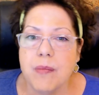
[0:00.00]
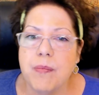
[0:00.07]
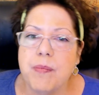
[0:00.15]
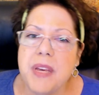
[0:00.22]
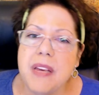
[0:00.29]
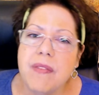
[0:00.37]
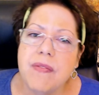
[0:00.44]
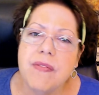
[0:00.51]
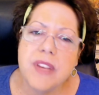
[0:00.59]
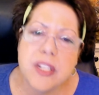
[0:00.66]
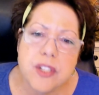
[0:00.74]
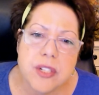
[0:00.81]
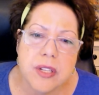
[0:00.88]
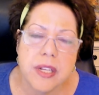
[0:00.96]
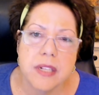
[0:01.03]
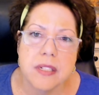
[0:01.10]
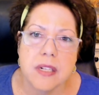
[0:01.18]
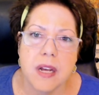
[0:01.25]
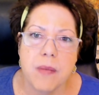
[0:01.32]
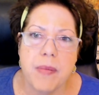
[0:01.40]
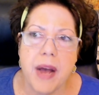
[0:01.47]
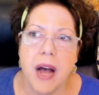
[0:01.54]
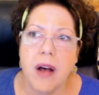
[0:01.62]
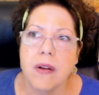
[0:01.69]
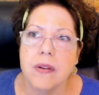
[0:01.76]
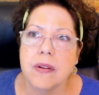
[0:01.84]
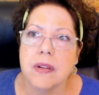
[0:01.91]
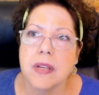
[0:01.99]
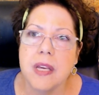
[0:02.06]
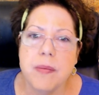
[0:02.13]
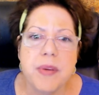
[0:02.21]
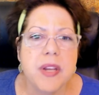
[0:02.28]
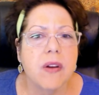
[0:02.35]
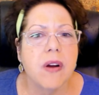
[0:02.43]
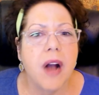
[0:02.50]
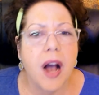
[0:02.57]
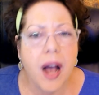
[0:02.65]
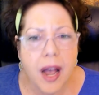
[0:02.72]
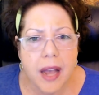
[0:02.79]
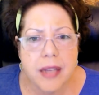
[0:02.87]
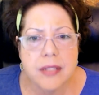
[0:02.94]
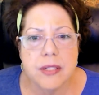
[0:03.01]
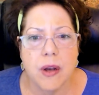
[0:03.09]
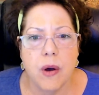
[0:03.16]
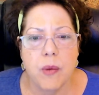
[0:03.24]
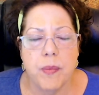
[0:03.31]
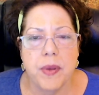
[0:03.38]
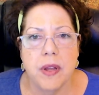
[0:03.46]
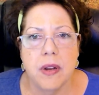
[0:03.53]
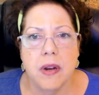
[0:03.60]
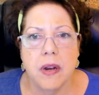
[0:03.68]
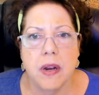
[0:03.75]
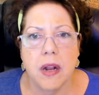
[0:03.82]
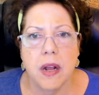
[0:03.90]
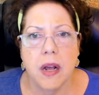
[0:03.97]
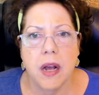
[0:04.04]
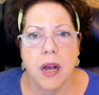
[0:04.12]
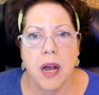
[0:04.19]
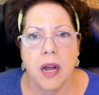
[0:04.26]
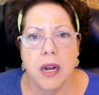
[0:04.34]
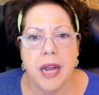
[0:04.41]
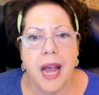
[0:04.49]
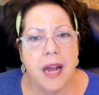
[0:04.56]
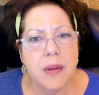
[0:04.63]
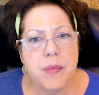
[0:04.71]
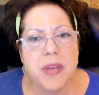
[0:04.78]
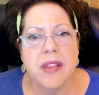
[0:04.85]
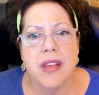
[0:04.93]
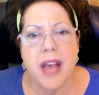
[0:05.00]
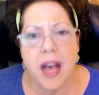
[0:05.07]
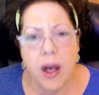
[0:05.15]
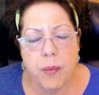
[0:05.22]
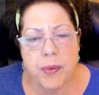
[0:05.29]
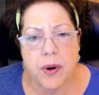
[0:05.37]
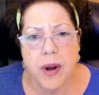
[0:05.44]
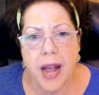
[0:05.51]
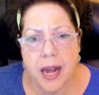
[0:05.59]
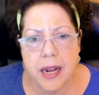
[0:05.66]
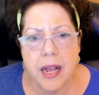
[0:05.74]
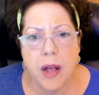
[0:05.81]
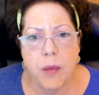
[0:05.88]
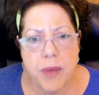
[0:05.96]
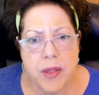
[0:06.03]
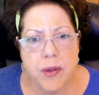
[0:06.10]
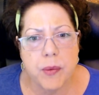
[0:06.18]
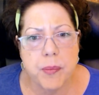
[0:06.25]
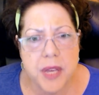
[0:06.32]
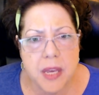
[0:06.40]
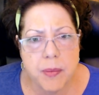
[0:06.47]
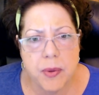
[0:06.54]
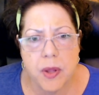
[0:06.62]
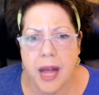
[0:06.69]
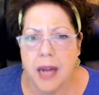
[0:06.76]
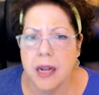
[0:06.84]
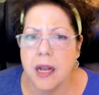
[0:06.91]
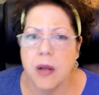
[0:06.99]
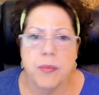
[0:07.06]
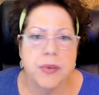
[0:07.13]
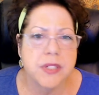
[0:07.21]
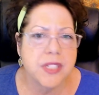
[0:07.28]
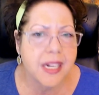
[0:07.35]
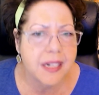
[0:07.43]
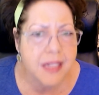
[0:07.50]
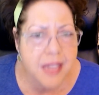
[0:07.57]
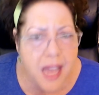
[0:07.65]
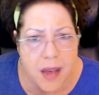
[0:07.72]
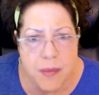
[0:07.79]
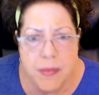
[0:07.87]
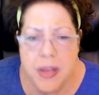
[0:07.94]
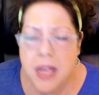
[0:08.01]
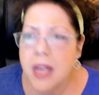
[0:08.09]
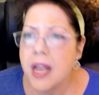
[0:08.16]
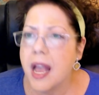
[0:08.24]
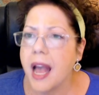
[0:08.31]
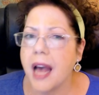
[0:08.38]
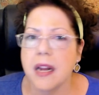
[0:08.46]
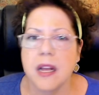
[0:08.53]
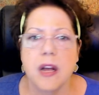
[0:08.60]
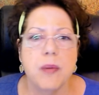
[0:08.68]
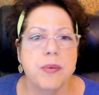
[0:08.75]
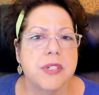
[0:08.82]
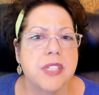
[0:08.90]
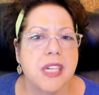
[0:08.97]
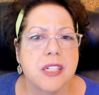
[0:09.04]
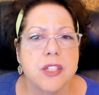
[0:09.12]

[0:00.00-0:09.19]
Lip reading: Be vigilant about keeping your eyes open on how to be the helper, how to help other people, how to help protect them, how to help protect